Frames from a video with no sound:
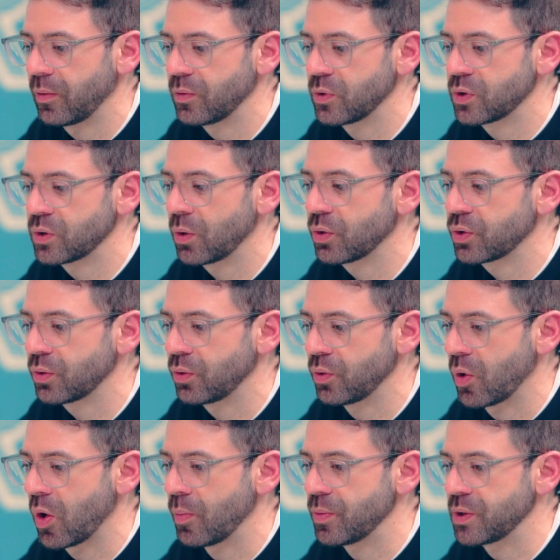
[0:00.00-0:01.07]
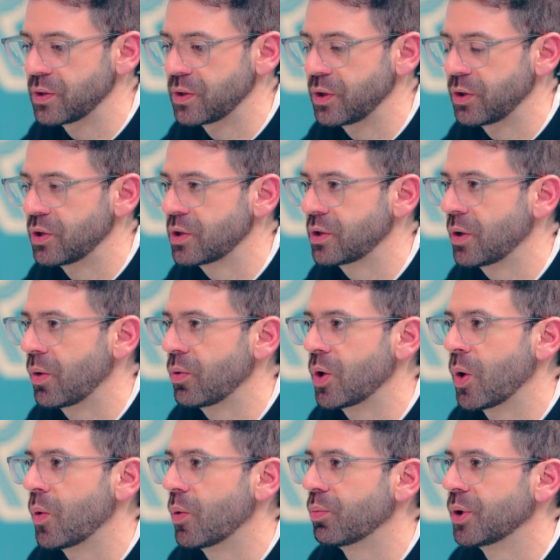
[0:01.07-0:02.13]
social norms is you just don't
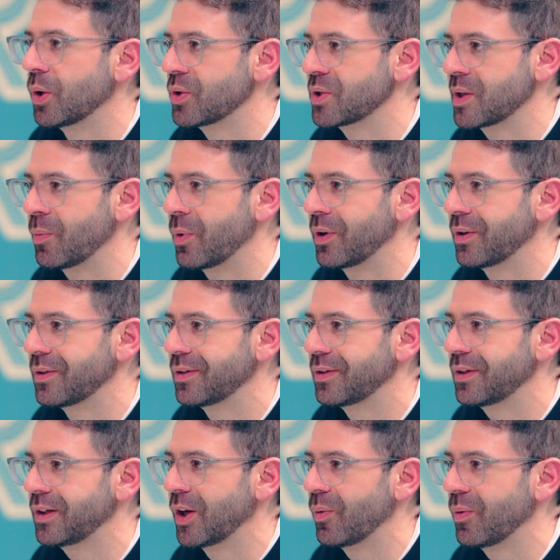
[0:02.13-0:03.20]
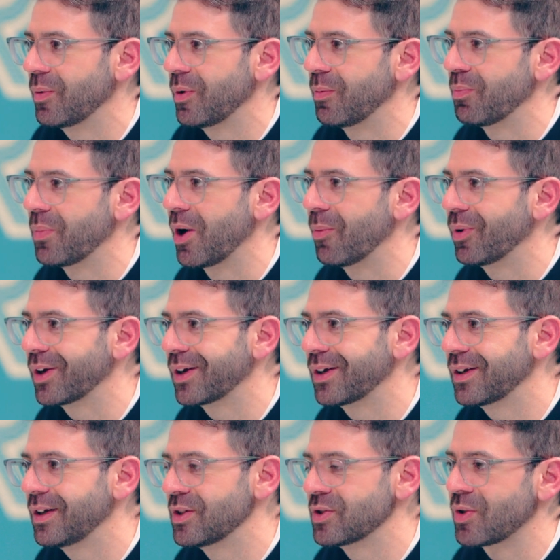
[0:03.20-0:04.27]
go approach someone, you know, in
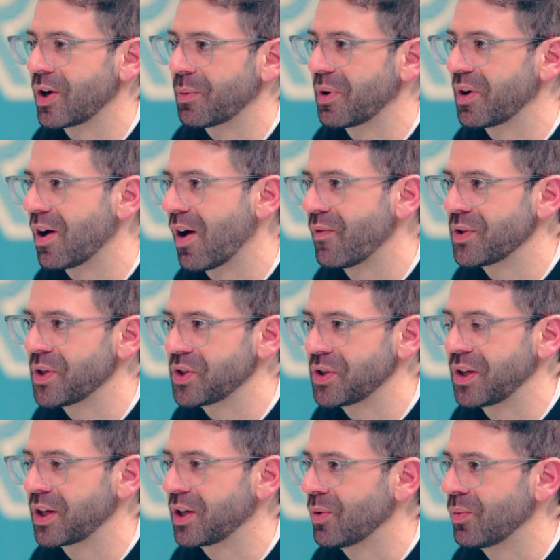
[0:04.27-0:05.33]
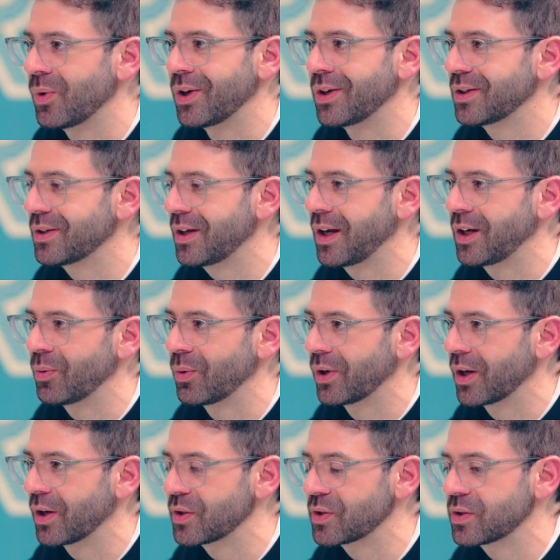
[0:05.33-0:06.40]
public and strike up a conversation like you would anywhere
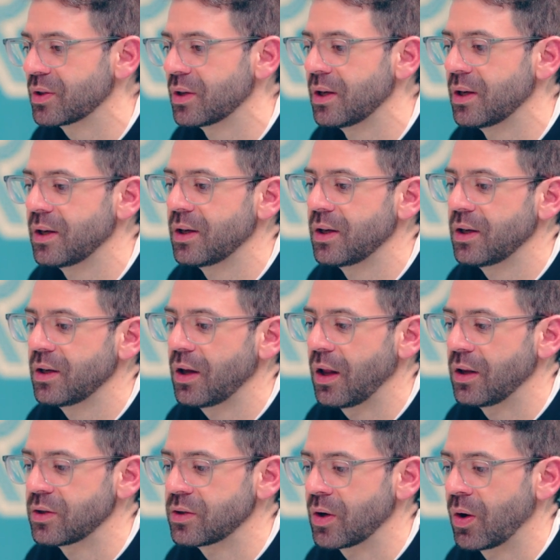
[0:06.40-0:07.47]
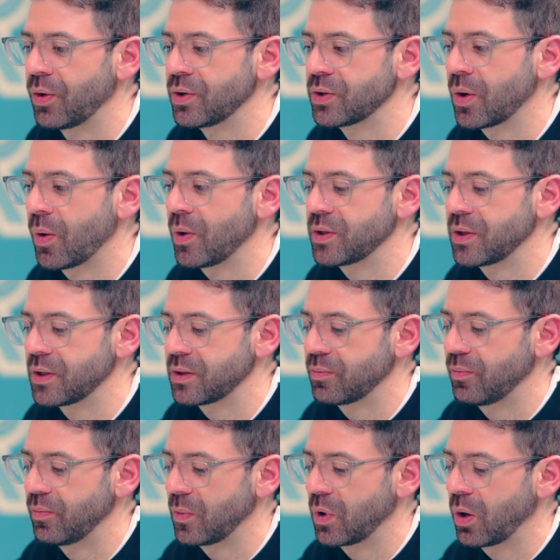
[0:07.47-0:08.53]
else. And so there's always this
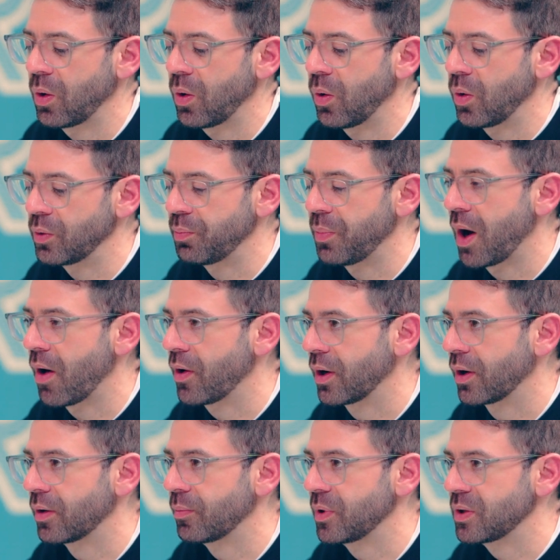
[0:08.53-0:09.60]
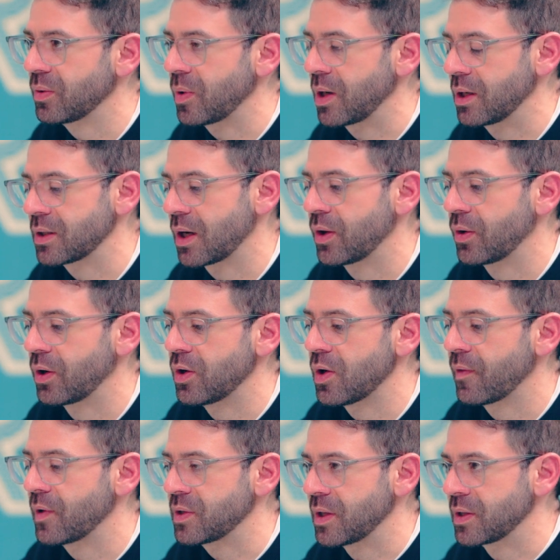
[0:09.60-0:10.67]
cold barrier between. It's either a
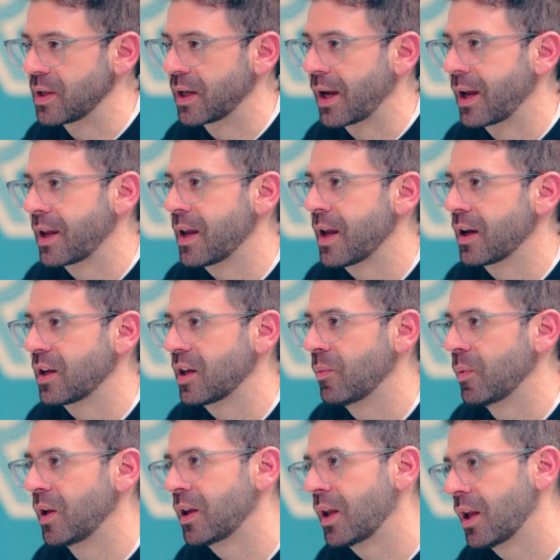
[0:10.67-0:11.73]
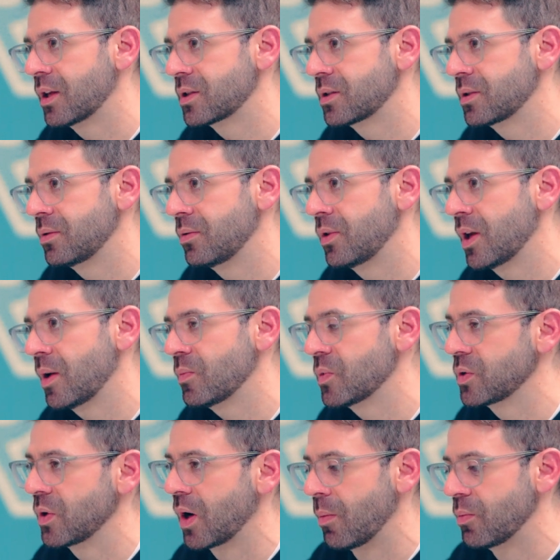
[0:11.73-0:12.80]
nervousness like I can't communicate to them,
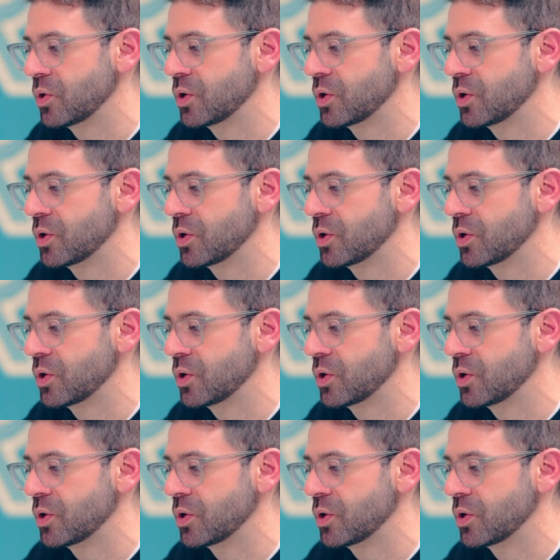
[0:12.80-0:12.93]
so I'm